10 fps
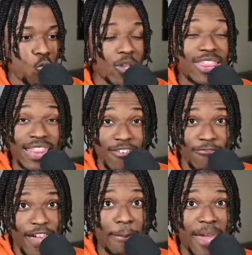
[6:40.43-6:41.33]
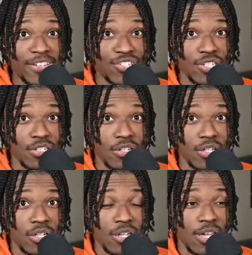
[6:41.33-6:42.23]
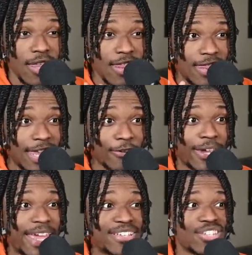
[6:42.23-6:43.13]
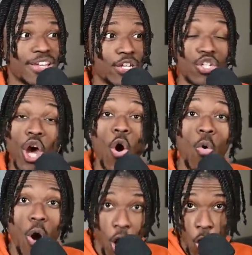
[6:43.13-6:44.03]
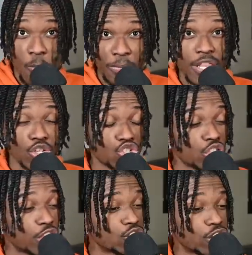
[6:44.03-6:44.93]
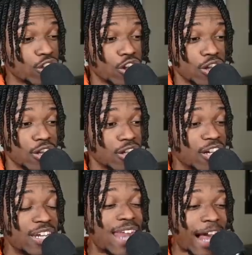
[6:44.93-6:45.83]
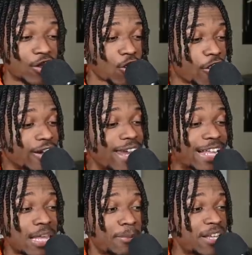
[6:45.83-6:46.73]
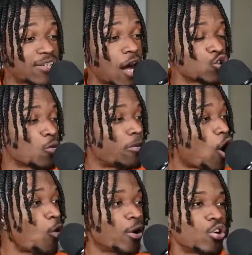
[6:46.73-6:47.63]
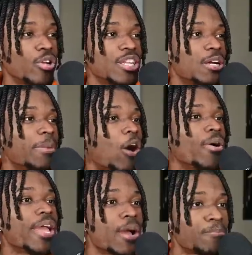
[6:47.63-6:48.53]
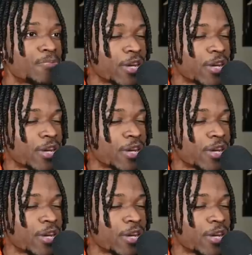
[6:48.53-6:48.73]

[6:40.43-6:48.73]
within the fan base, there is no hope. There's the, the, the connector, our connecting piece, Lonzo Ball. We don't know anything about him.